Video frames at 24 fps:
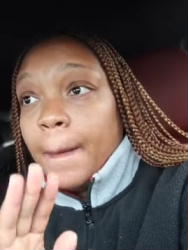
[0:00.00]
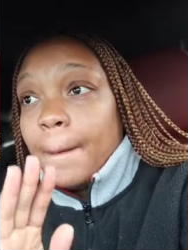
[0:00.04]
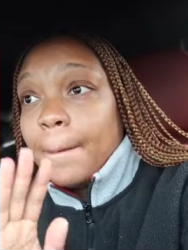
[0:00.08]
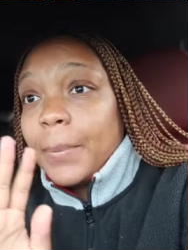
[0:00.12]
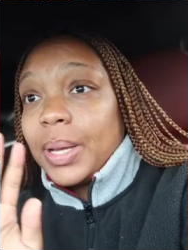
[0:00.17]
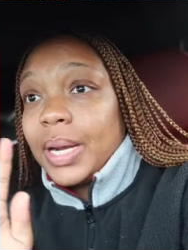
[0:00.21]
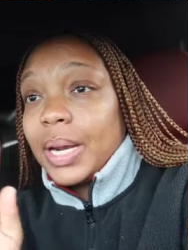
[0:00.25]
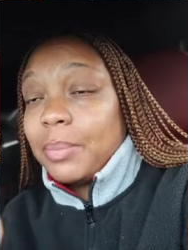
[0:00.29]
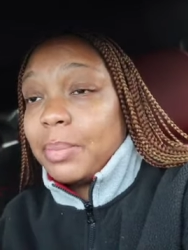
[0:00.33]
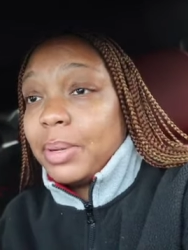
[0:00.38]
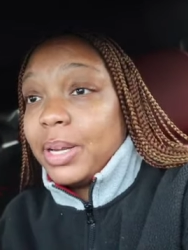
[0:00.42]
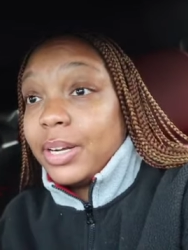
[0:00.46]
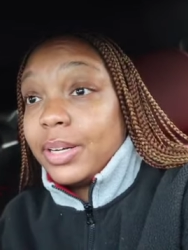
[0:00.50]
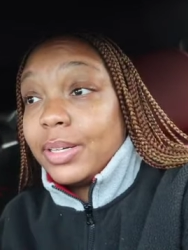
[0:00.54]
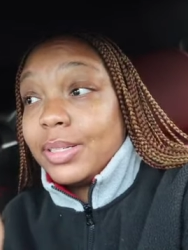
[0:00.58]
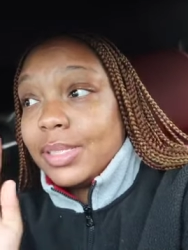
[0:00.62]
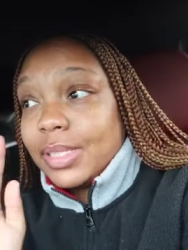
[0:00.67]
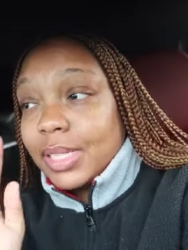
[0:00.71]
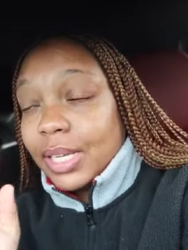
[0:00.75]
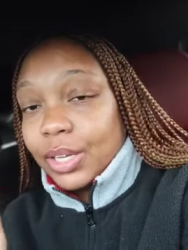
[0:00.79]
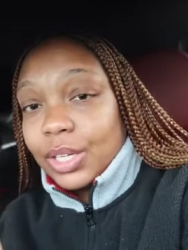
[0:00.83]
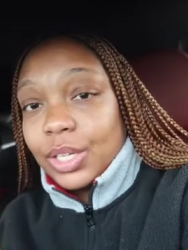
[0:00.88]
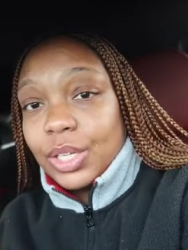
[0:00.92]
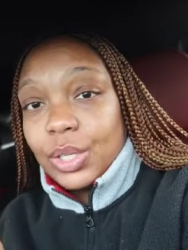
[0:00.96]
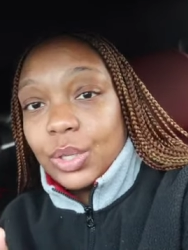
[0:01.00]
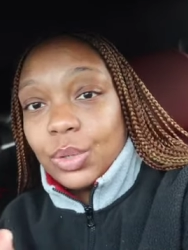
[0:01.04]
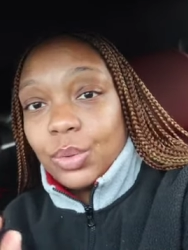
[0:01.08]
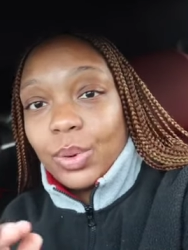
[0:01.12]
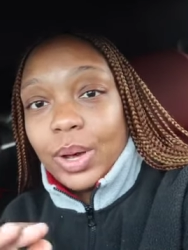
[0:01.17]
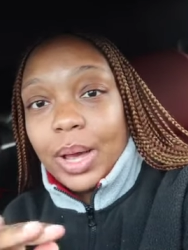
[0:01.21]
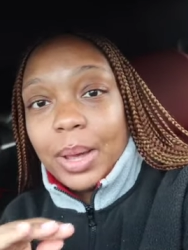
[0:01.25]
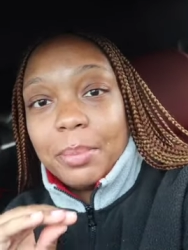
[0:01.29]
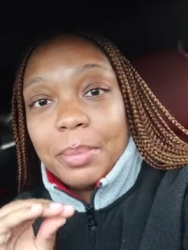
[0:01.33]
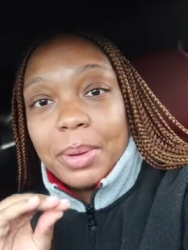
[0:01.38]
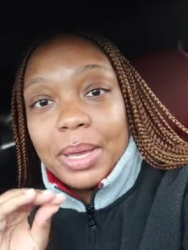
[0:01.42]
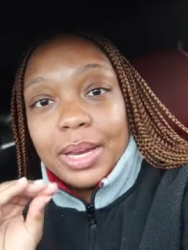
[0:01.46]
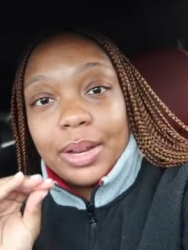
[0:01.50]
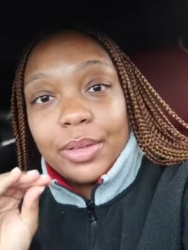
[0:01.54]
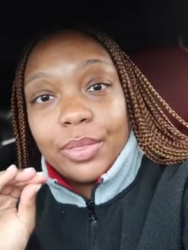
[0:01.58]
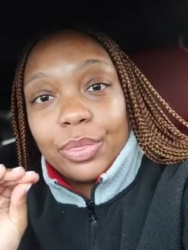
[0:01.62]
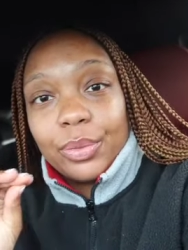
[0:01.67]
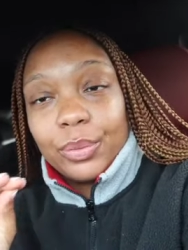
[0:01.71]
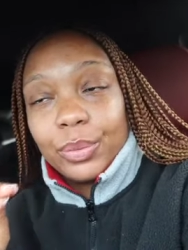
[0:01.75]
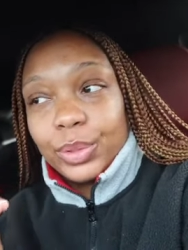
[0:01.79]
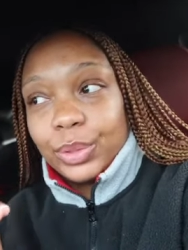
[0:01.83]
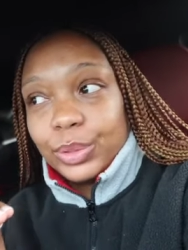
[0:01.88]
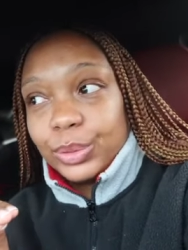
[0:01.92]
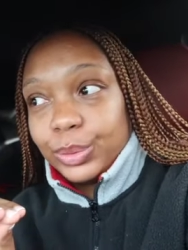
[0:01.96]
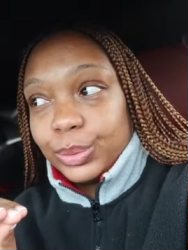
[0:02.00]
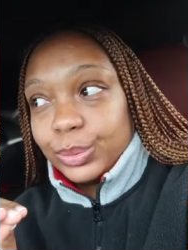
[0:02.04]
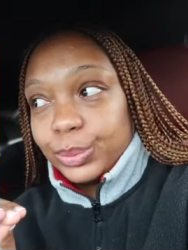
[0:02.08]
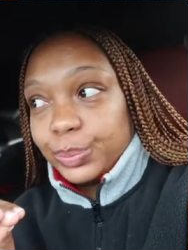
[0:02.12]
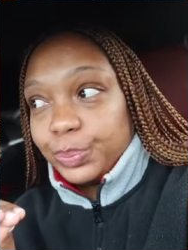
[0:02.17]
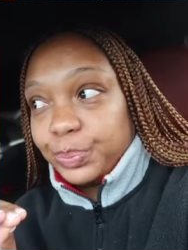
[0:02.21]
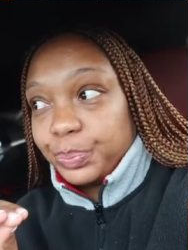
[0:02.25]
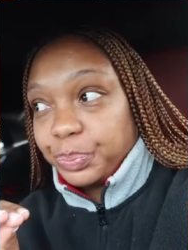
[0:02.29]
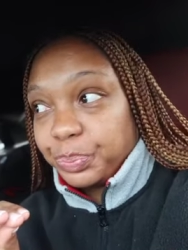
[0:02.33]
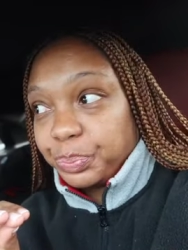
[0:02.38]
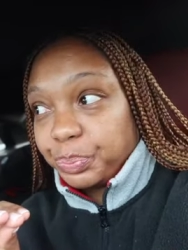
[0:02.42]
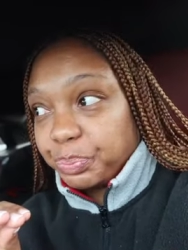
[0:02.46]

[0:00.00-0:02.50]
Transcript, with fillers: but I'm here to tell you I made it through